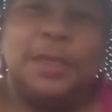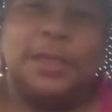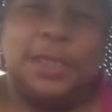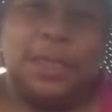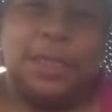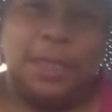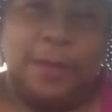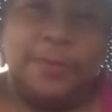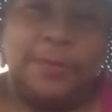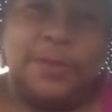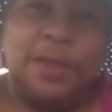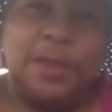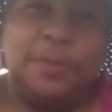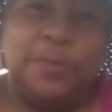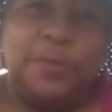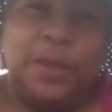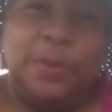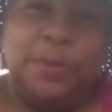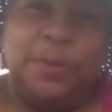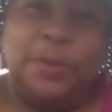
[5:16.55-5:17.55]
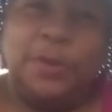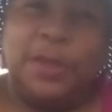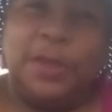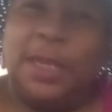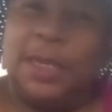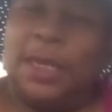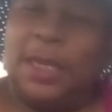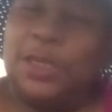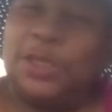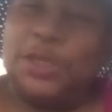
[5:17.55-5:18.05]
to love some people
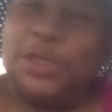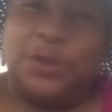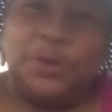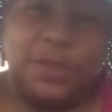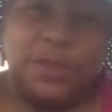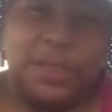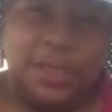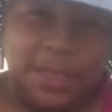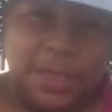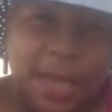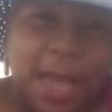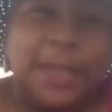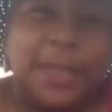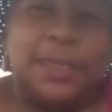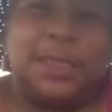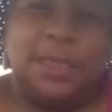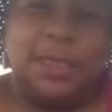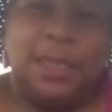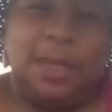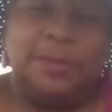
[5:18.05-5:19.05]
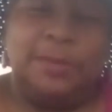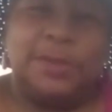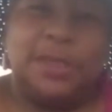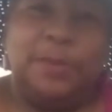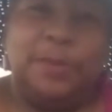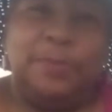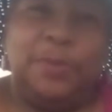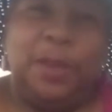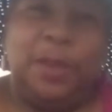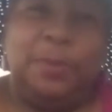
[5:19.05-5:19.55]
and I chose not to love
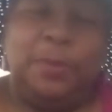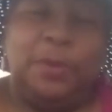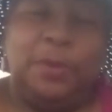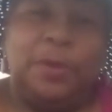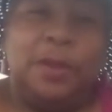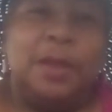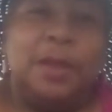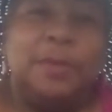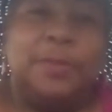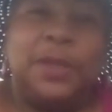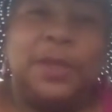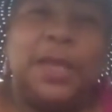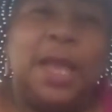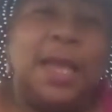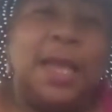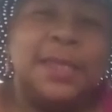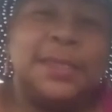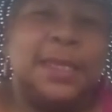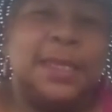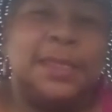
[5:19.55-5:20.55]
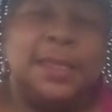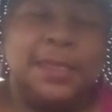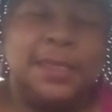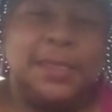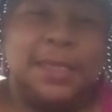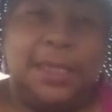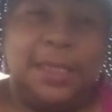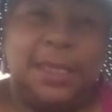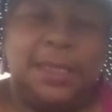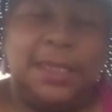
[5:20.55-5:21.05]
some people. But God said
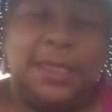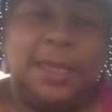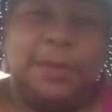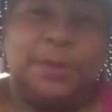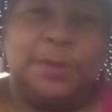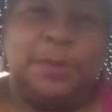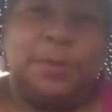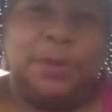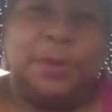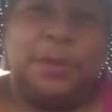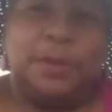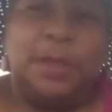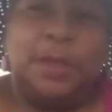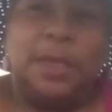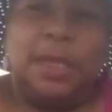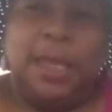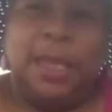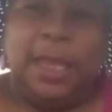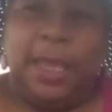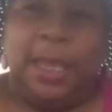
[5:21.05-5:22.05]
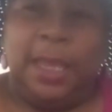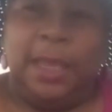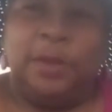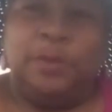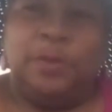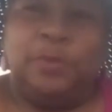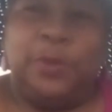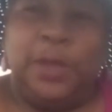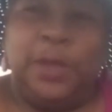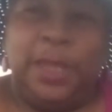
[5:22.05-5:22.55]
that's unacceptable.
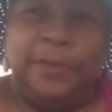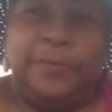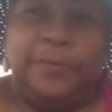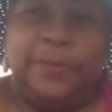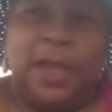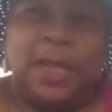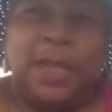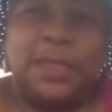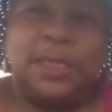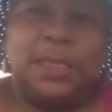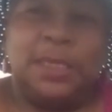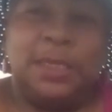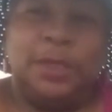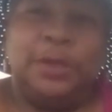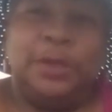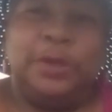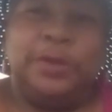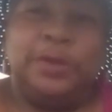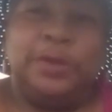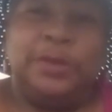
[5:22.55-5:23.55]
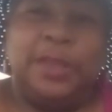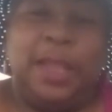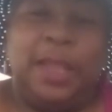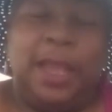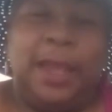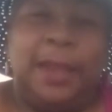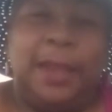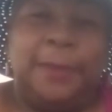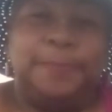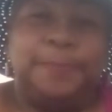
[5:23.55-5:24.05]
And we have got to learn
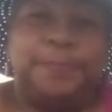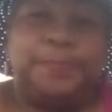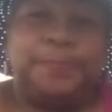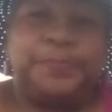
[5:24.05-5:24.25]
that